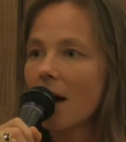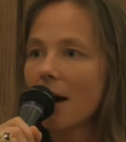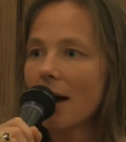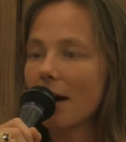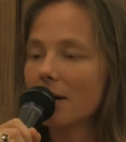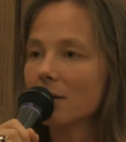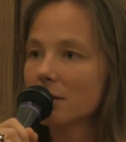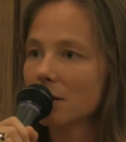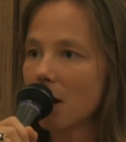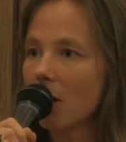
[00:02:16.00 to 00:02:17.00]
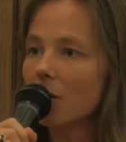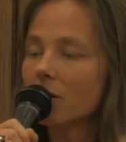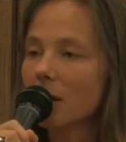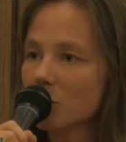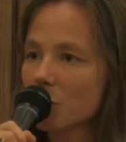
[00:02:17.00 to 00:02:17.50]
and
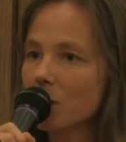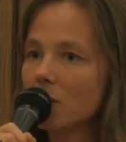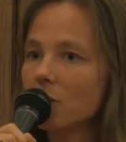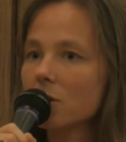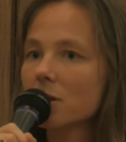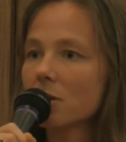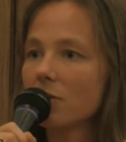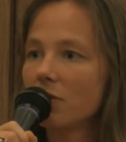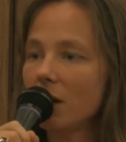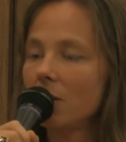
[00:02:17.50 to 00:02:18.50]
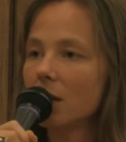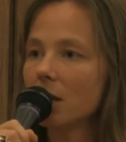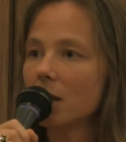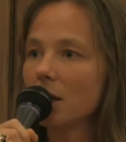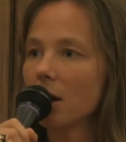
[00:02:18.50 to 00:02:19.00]
allow them to be used in a
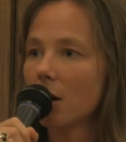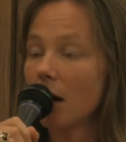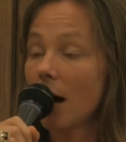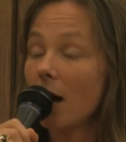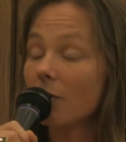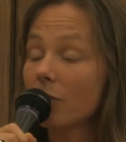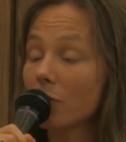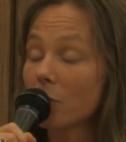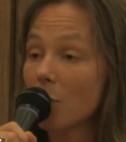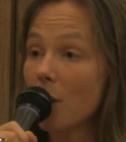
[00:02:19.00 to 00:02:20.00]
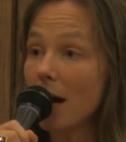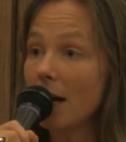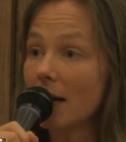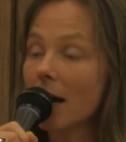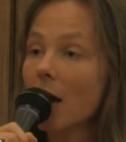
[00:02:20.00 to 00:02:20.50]
very uh, helpful
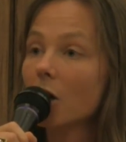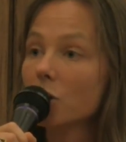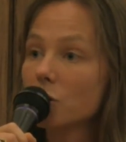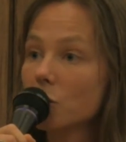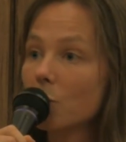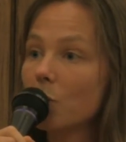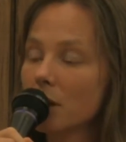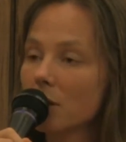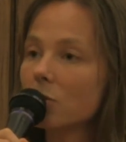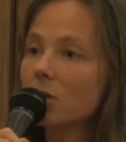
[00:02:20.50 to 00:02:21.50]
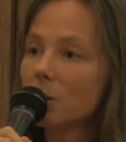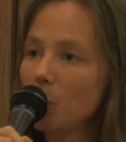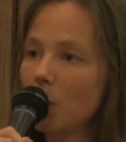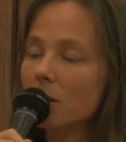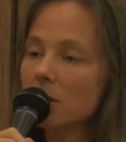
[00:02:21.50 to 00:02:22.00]
way to bring you
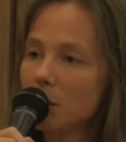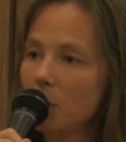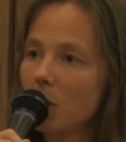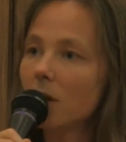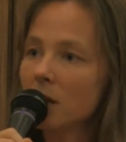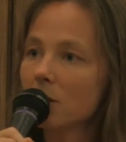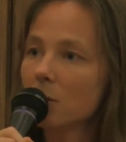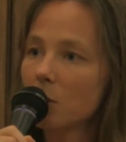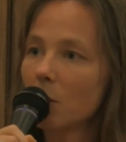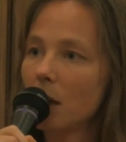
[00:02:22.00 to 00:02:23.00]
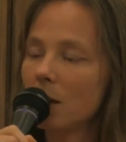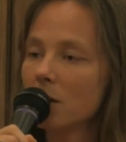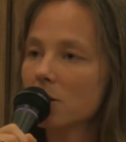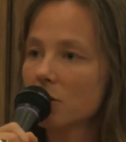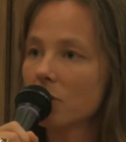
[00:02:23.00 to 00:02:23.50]
deeper and deeper in the
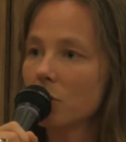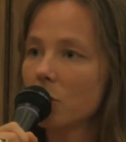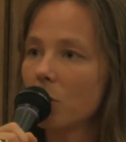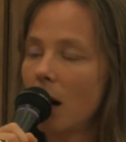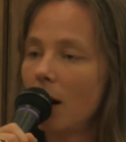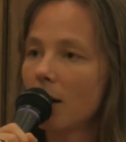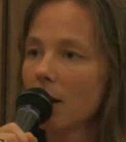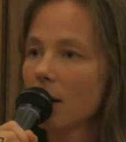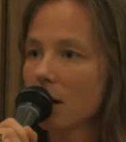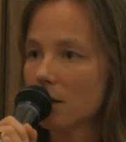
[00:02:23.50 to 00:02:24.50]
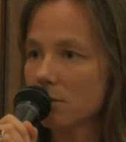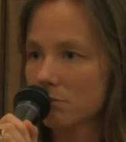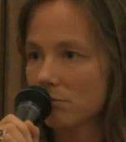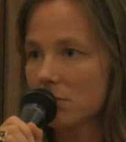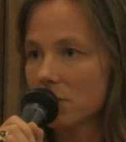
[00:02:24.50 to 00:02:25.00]
awareness of who you are. And
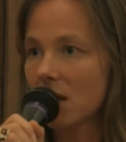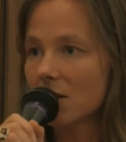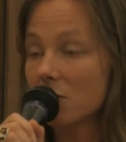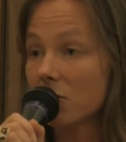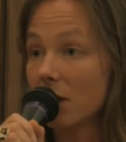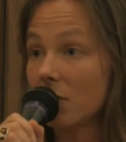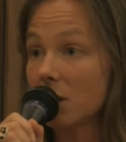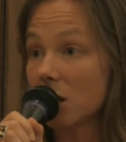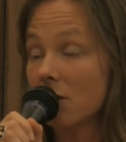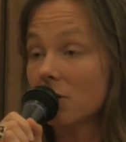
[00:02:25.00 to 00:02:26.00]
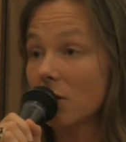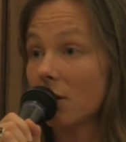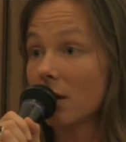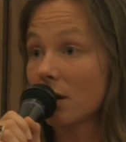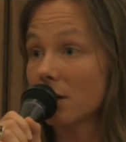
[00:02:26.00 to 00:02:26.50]
that is very
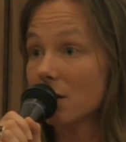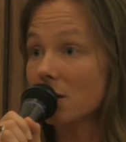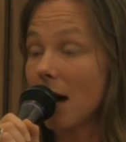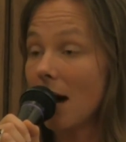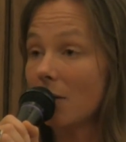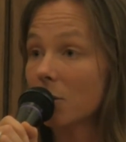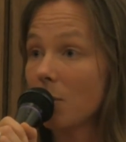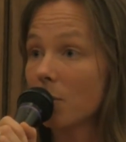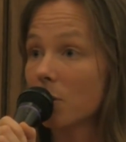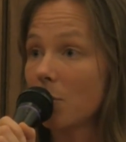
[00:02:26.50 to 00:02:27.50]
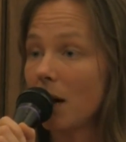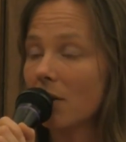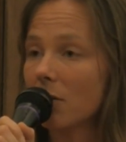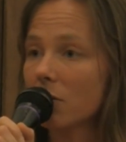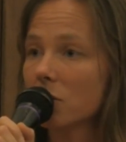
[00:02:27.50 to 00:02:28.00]
gentle, and that is how the, the
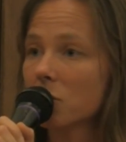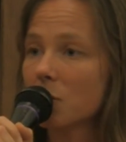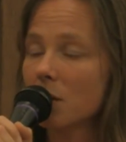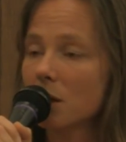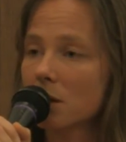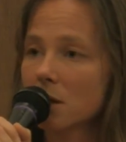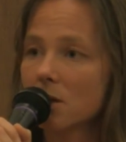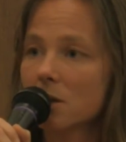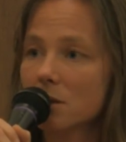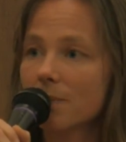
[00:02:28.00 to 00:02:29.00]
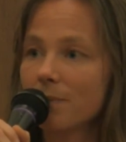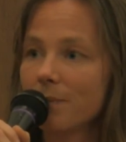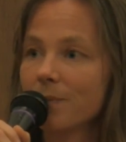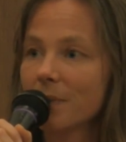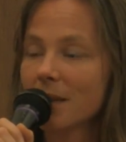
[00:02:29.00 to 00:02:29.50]
path of the spirit is.
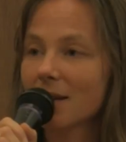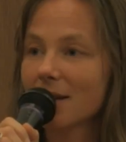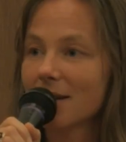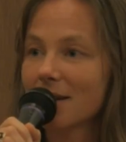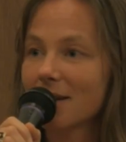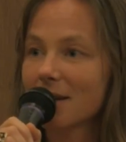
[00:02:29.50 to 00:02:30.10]
So would